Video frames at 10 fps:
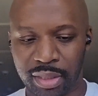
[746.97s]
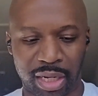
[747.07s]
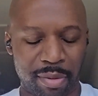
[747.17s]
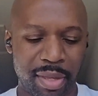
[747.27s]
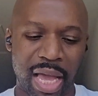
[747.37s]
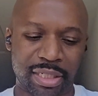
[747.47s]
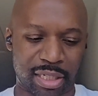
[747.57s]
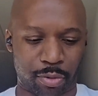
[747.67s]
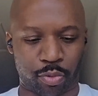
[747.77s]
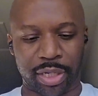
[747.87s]
Let me
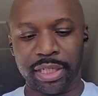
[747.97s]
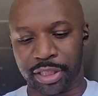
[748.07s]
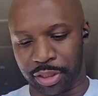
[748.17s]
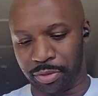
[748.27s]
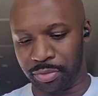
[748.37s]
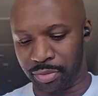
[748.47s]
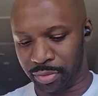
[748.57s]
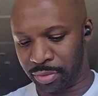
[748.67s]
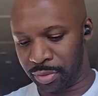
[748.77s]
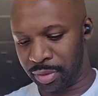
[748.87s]
actually read you
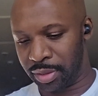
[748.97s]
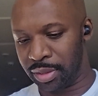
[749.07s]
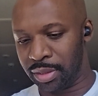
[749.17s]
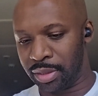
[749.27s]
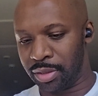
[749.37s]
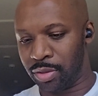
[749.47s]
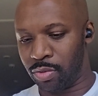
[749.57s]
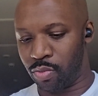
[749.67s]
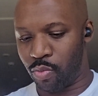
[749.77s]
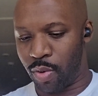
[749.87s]

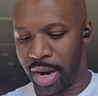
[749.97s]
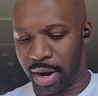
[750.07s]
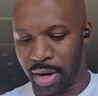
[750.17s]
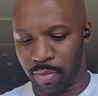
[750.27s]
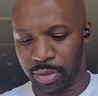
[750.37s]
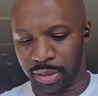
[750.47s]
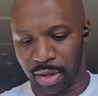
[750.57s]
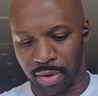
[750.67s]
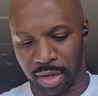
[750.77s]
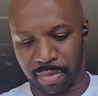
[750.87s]
where it was
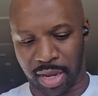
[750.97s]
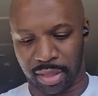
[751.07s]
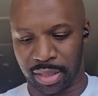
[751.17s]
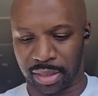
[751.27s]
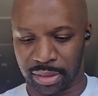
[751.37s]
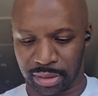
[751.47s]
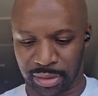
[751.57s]
talking about this.